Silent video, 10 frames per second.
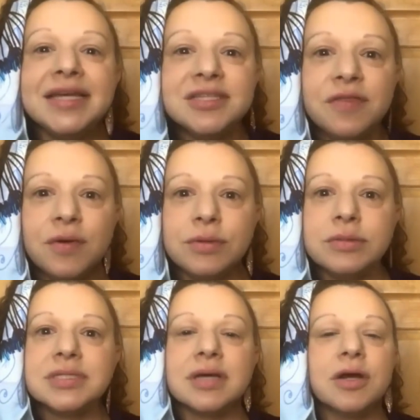takes
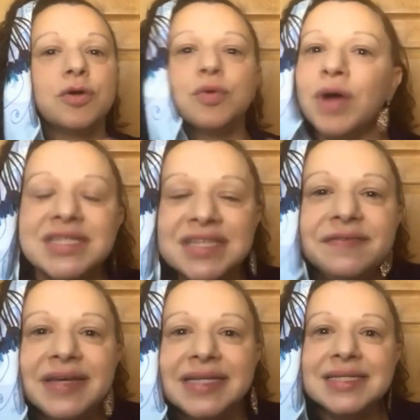those
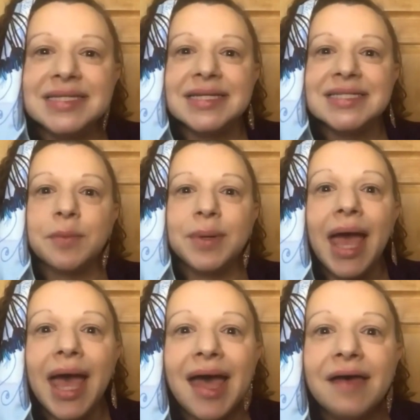aggressive instincts that we
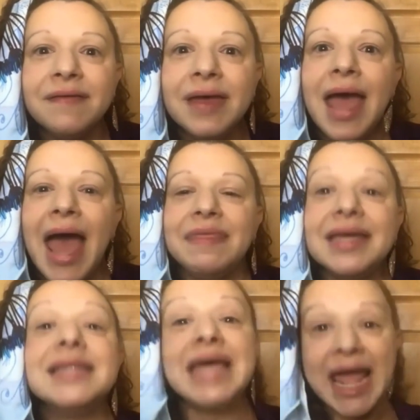have and
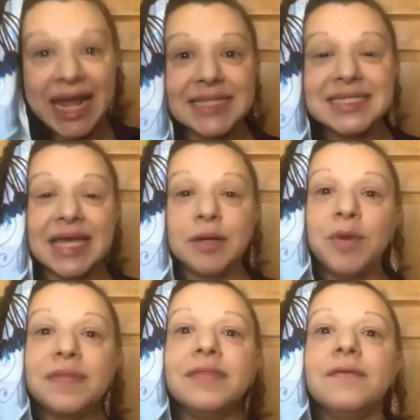then contains
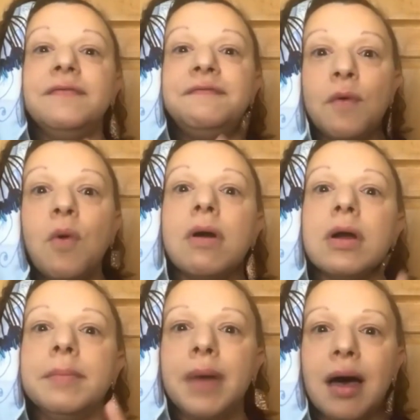it within the
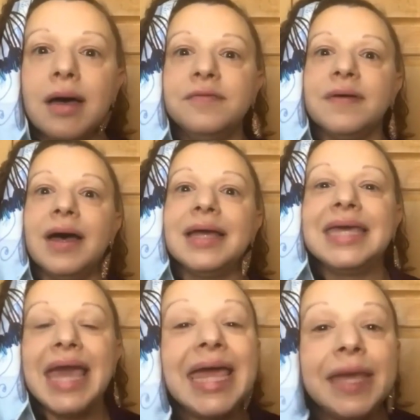form of a
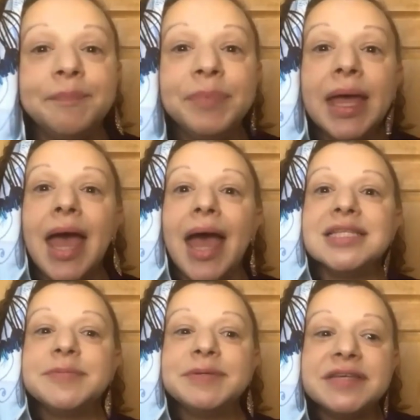game.
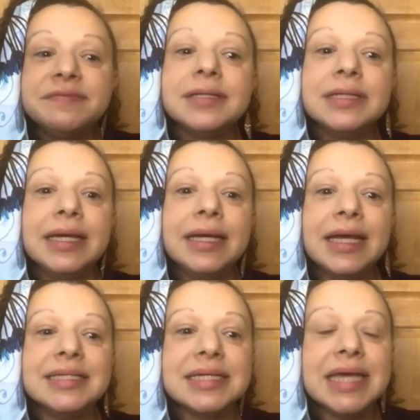And
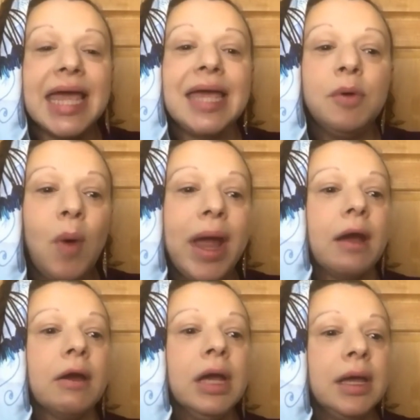specifically, it's a game
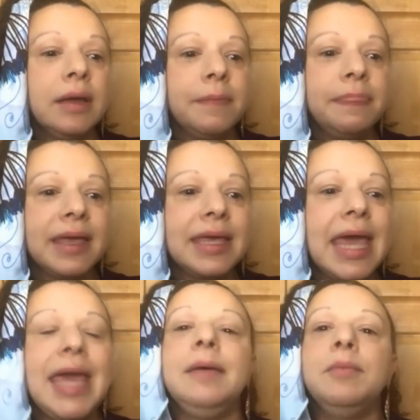where the
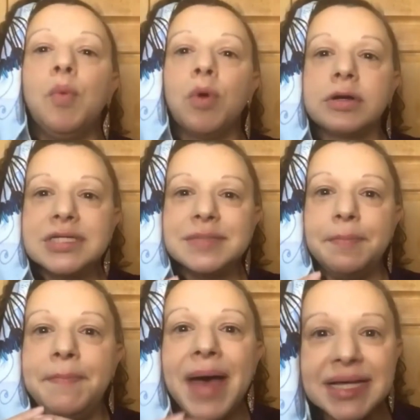game
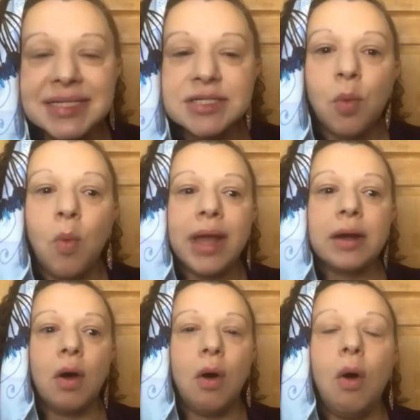works best
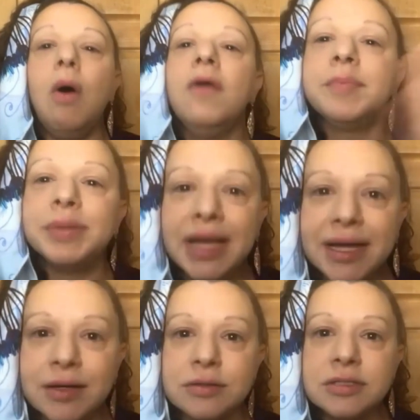when all the
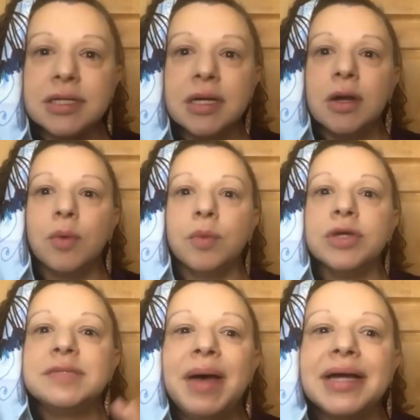players
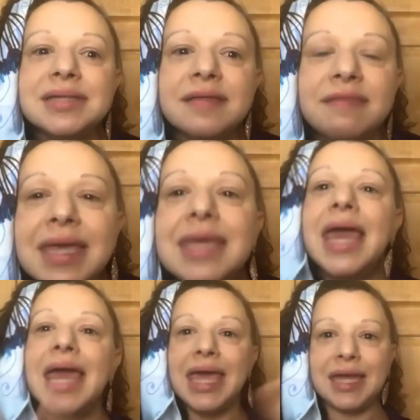respect the
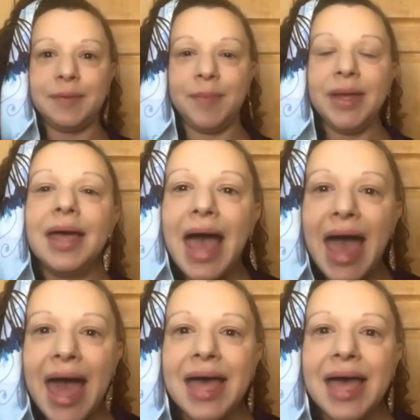game